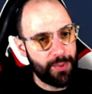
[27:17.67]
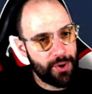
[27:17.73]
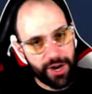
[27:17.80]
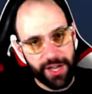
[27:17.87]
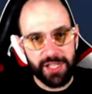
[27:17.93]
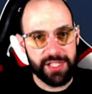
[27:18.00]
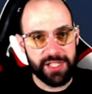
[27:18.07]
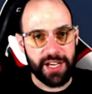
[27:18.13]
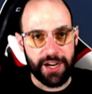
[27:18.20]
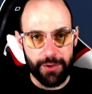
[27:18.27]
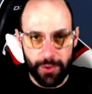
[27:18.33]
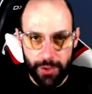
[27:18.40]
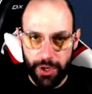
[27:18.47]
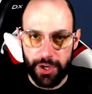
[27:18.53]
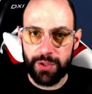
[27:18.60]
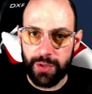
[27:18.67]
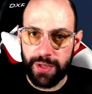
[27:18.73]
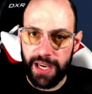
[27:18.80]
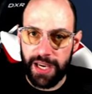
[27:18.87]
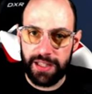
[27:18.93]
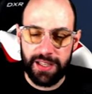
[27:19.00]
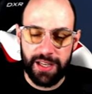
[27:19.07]
points are you going to
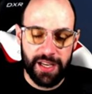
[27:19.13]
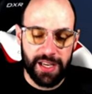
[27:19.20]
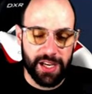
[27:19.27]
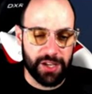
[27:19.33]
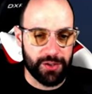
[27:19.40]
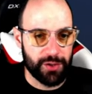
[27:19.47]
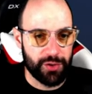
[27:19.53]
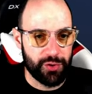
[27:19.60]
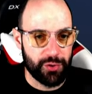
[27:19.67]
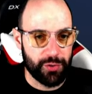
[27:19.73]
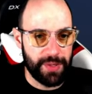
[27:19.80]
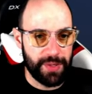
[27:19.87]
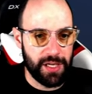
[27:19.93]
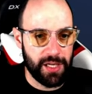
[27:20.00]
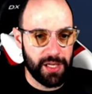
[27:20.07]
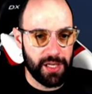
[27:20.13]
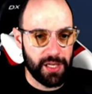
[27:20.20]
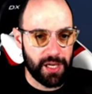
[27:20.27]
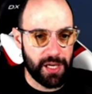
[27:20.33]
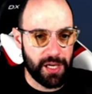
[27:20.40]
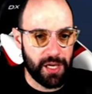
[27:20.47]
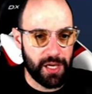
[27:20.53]
get in order to
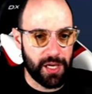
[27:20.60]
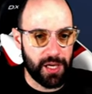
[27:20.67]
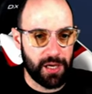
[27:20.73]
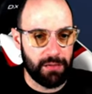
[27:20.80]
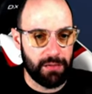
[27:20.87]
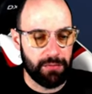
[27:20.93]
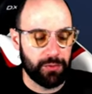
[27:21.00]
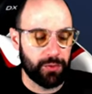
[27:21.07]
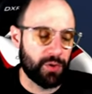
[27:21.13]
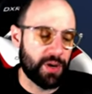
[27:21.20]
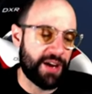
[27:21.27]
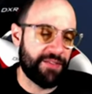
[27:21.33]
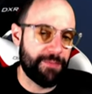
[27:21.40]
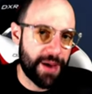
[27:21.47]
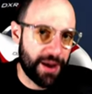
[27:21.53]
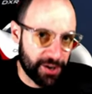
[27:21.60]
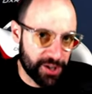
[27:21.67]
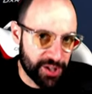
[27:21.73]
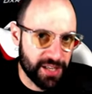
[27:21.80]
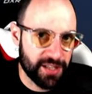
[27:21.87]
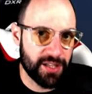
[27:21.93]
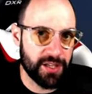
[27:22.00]
be uh, to have better
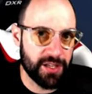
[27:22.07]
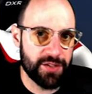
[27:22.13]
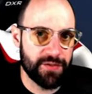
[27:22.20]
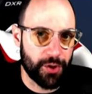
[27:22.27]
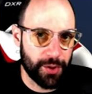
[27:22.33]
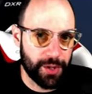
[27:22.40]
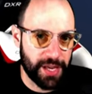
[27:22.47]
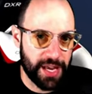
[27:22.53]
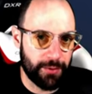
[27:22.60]
chances for the